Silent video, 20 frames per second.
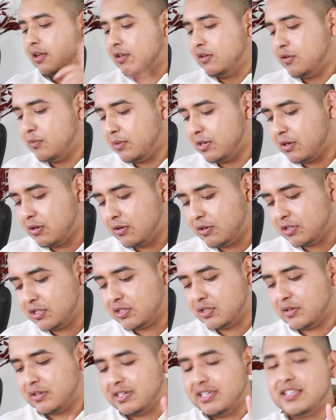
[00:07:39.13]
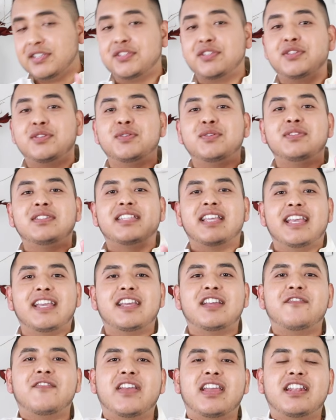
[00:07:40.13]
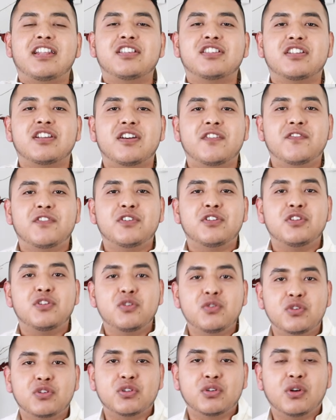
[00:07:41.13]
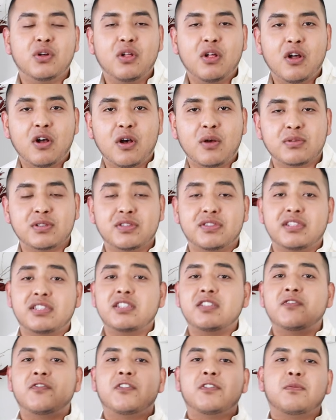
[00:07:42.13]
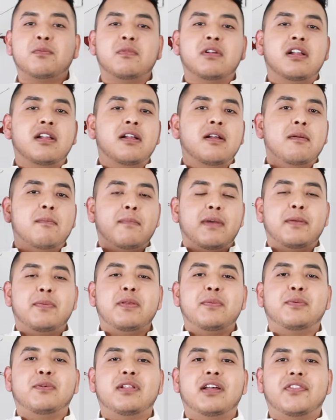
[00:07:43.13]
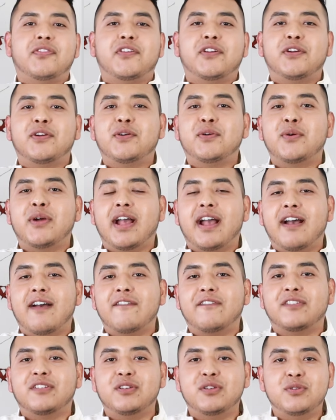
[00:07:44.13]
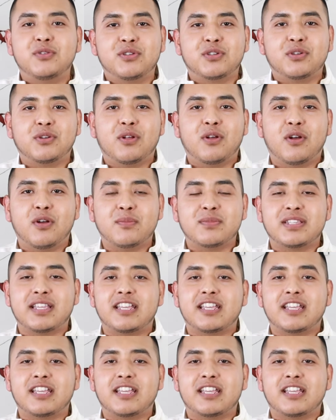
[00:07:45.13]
Numero 8 is to take advantage of your neutral home. So this is for my people out there who have neutral homes